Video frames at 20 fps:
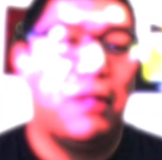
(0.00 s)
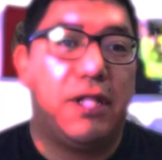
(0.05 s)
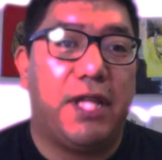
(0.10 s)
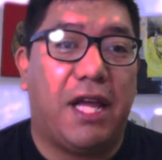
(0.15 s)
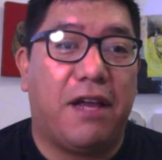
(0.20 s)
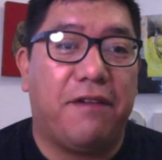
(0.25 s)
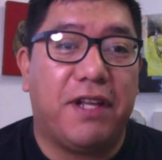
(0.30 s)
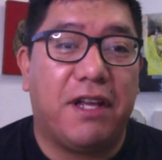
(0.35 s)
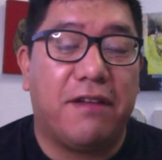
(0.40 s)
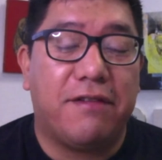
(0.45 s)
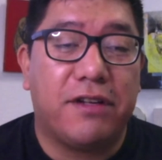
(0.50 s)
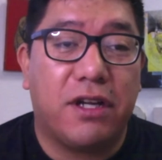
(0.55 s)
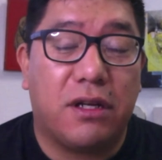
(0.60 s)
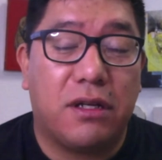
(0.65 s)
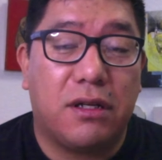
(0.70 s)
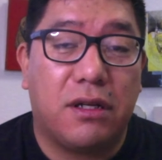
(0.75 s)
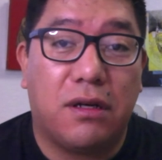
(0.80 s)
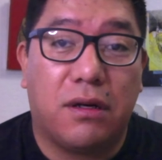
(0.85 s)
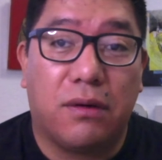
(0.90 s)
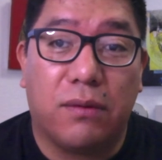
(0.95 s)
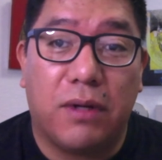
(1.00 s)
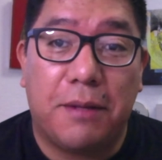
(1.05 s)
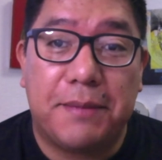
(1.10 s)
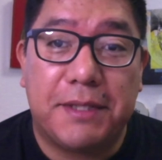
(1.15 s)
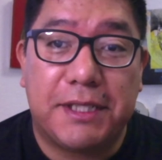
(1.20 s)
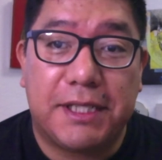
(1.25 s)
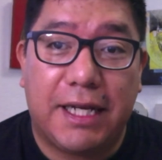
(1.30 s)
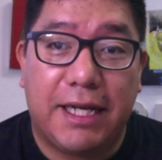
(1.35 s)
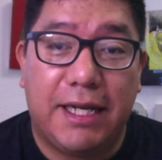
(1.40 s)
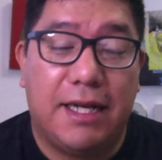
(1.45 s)
Yeah, if you haven't gone on our
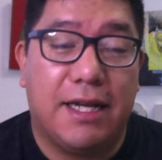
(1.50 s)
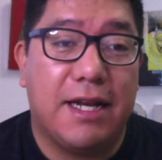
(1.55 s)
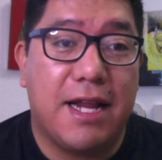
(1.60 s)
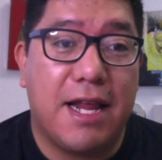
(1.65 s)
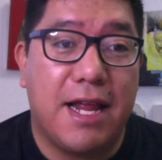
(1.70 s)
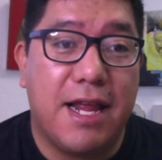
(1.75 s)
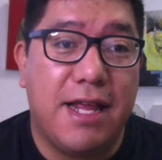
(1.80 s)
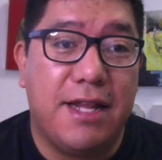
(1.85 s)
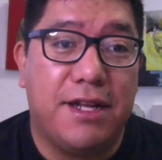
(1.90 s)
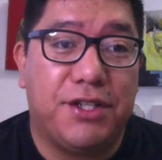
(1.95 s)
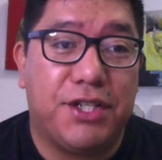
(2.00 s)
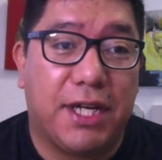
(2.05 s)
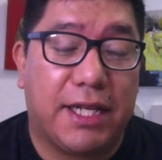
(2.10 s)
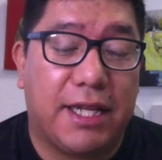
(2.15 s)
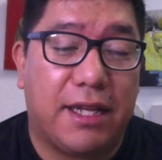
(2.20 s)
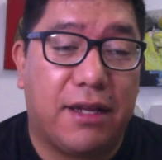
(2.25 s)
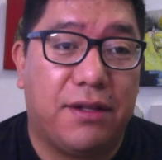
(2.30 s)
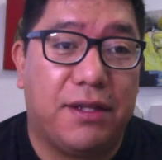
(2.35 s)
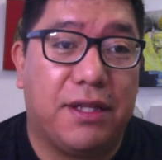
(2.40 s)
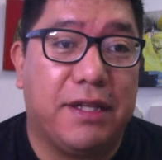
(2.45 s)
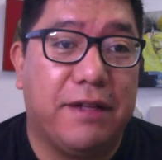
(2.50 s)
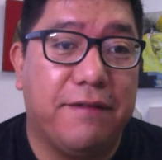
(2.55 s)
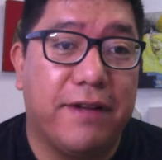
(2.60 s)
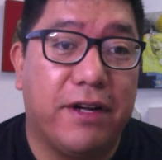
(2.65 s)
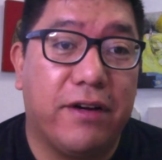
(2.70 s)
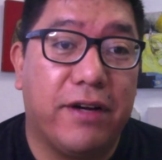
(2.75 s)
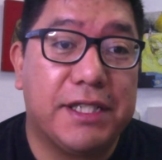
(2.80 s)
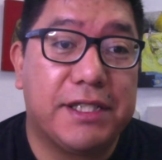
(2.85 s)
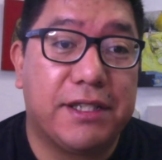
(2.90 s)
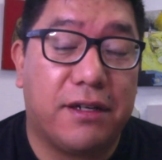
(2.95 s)
website and checked out the
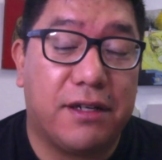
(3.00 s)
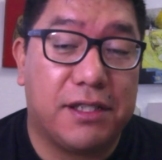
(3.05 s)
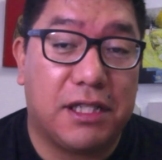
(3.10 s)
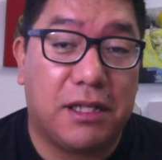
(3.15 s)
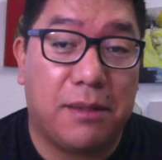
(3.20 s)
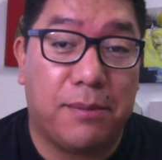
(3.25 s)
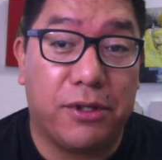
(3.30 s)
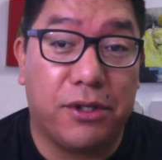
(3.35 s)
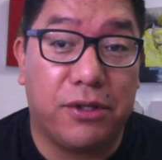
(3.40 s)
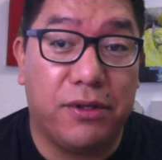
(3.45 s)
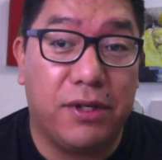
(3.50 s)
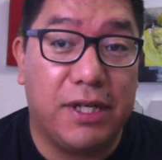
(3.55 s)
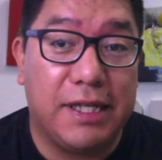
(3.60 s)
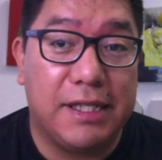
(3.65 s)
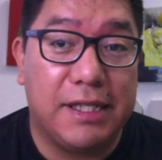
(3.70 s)
various artist opportunities